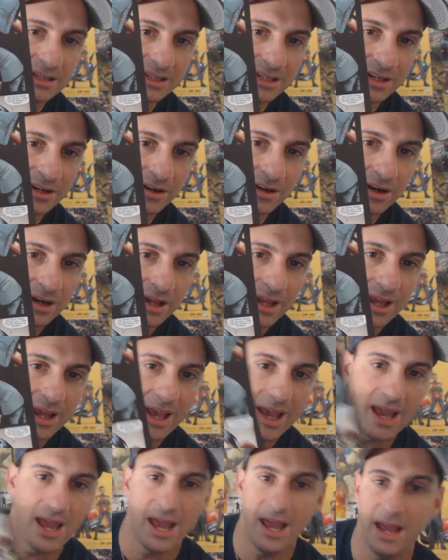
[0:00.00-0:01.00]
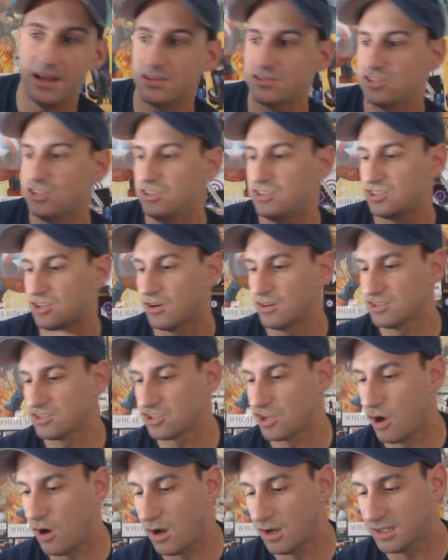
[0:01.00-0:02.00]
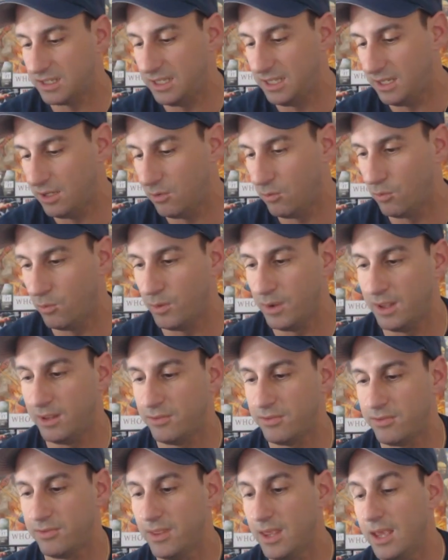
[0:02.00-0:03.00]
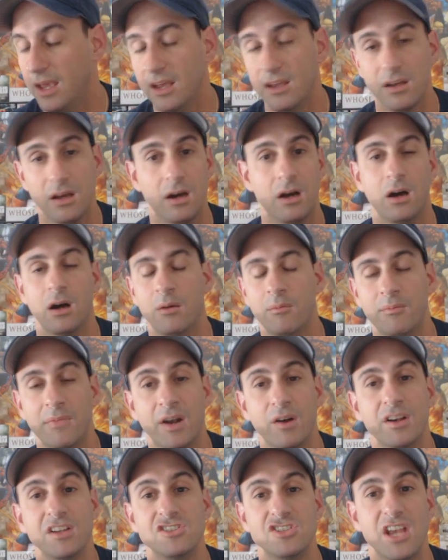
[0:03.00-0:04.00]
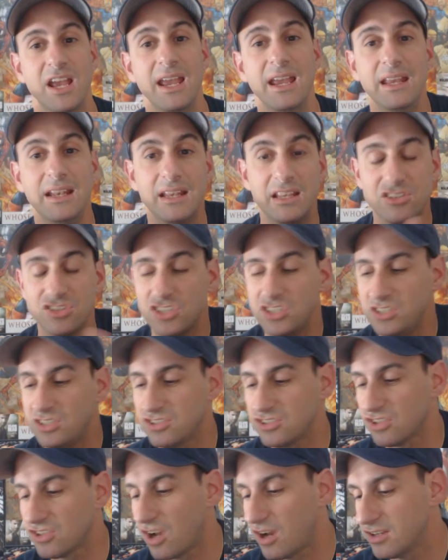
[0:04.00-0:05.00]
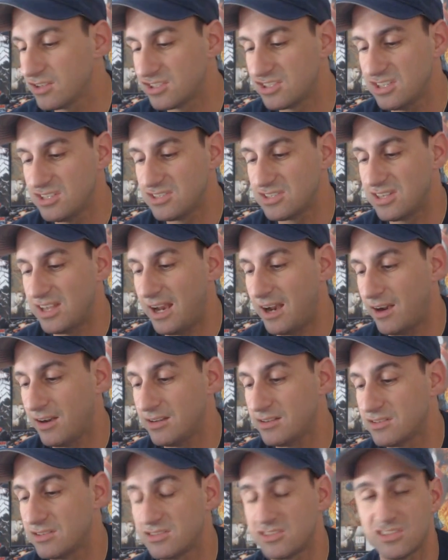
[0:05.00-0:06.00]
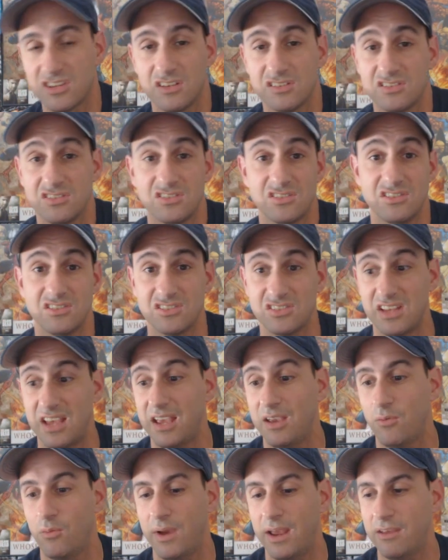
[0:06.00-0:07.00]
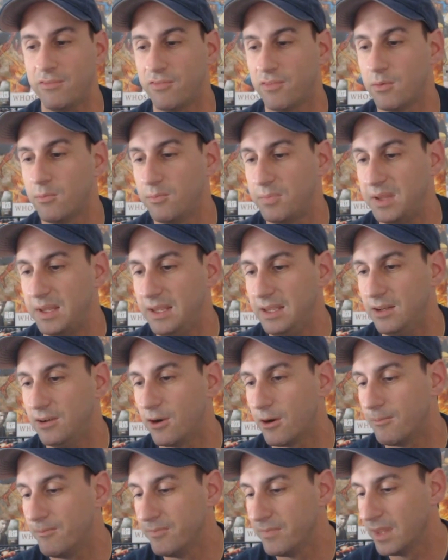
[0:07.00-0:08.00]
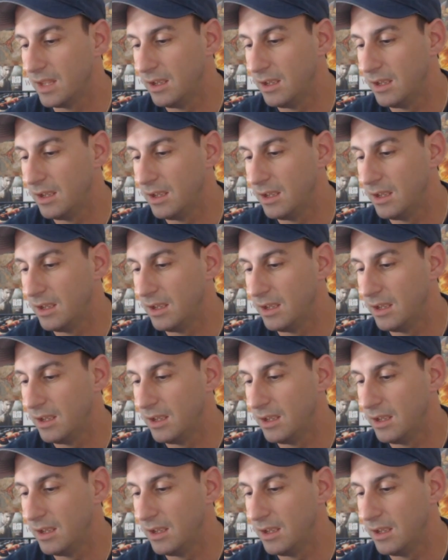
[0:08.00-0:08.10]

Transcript: in here. And she starts talking with Mary Jane. And she sits there and discusses to stay away from Peter.